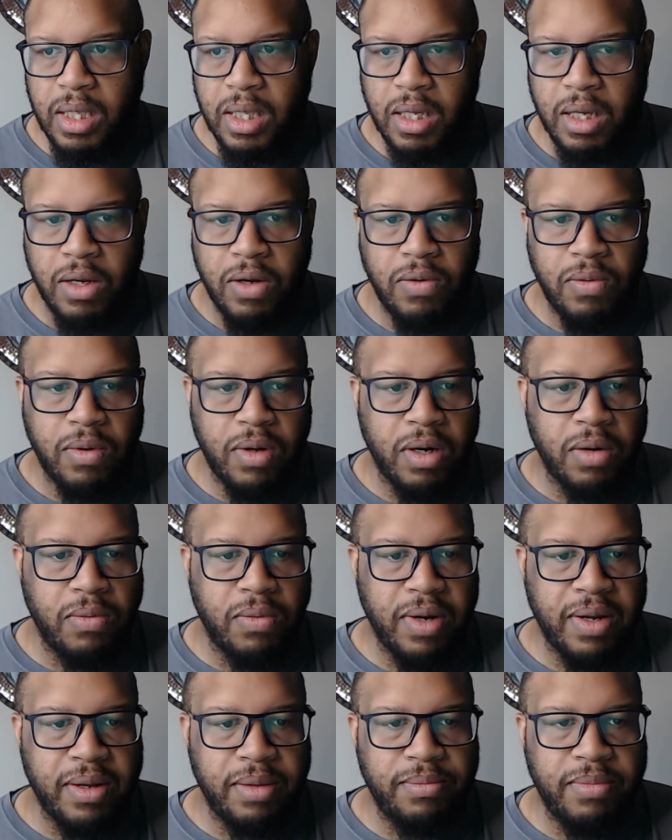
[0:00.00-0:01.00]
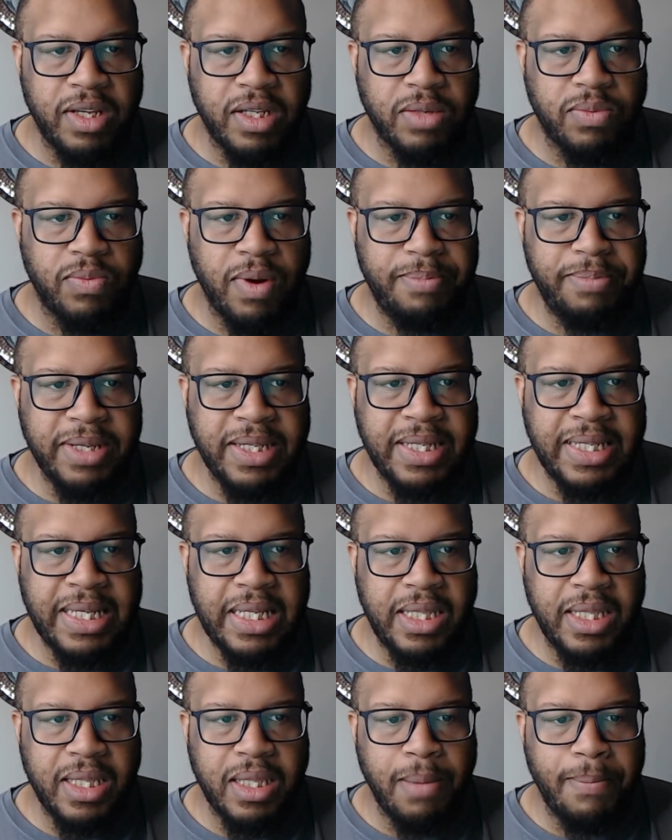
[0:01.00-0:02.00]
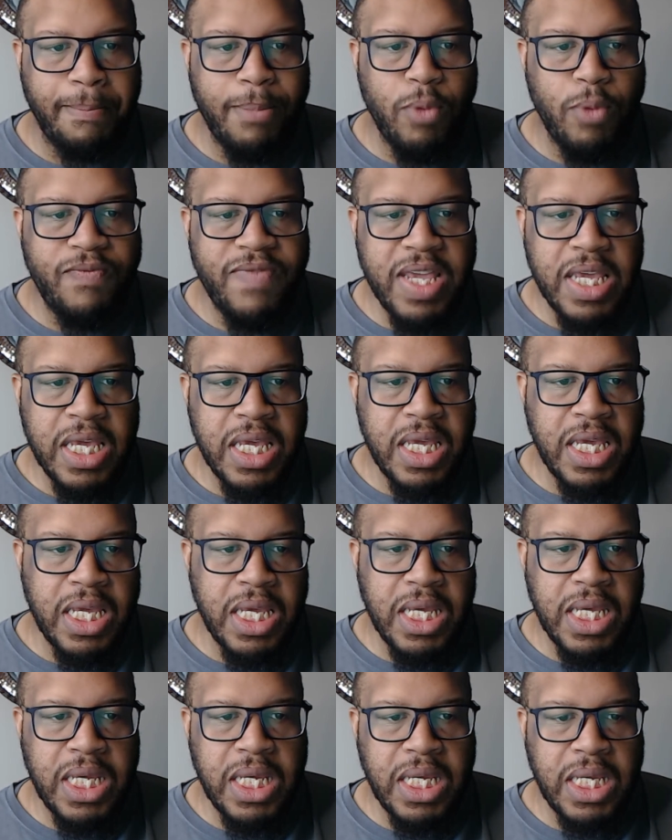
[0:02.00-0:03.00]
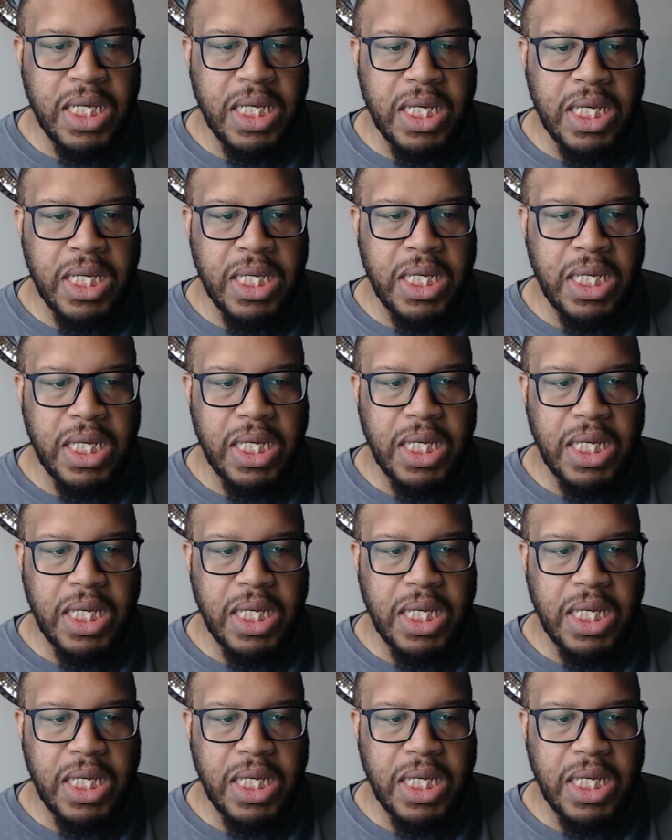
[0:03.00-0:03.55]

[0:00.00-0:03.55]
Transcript: I don't want to re- misrepresent the movies.